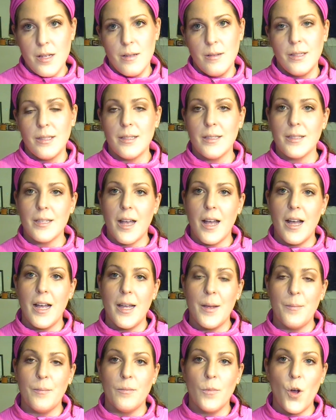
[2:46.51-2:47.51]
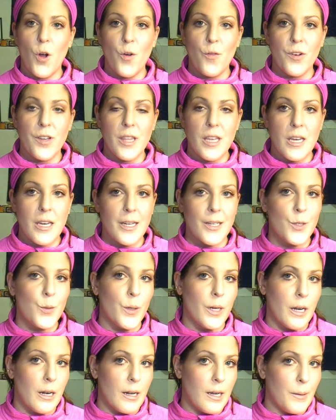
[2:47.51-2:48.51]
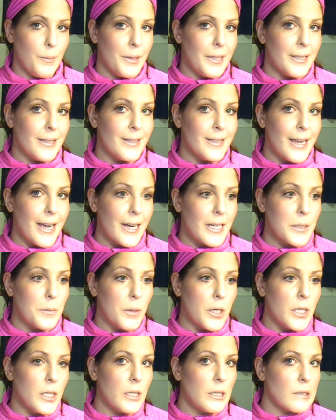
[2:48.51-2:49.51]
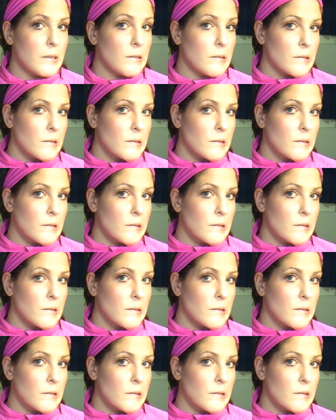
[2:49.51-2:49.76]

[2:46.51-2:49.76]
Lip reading: since I'm over the 29 plus tax mark,